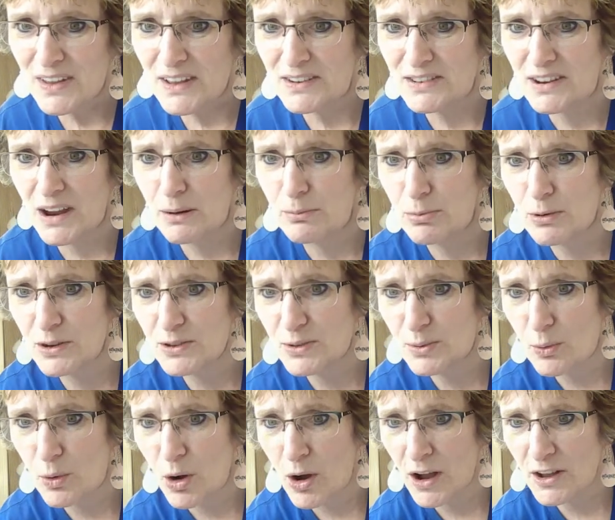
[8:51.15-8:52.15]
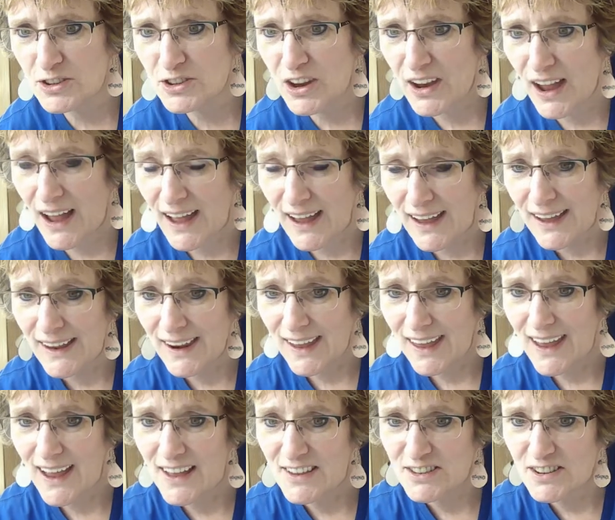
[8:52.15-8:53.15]
Deborah's watching. I gotta
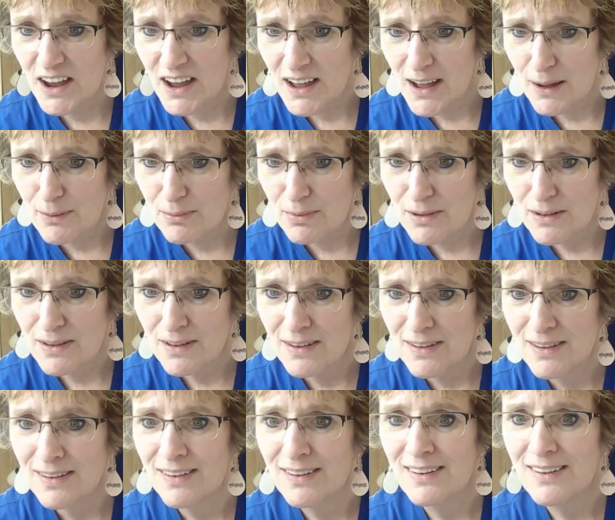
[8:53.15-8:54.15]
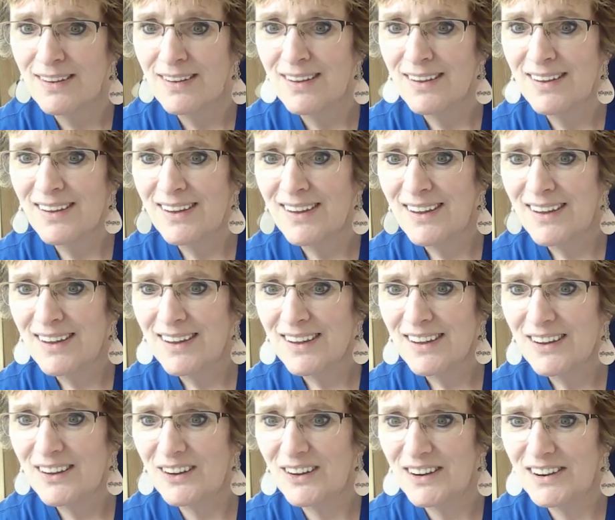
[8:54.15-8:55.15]
catch up.
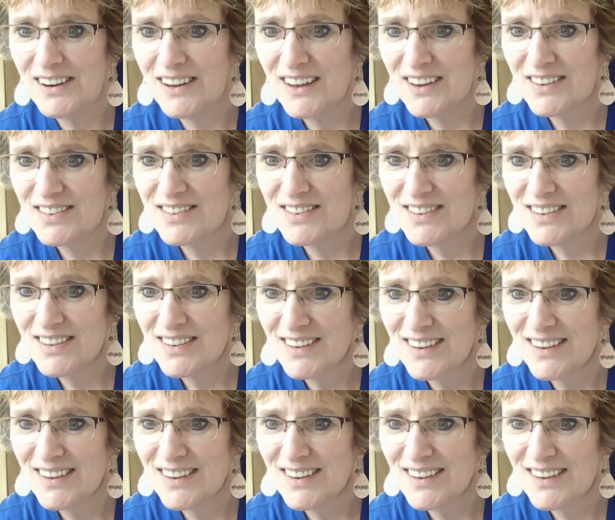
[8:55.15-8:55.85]
Goodness.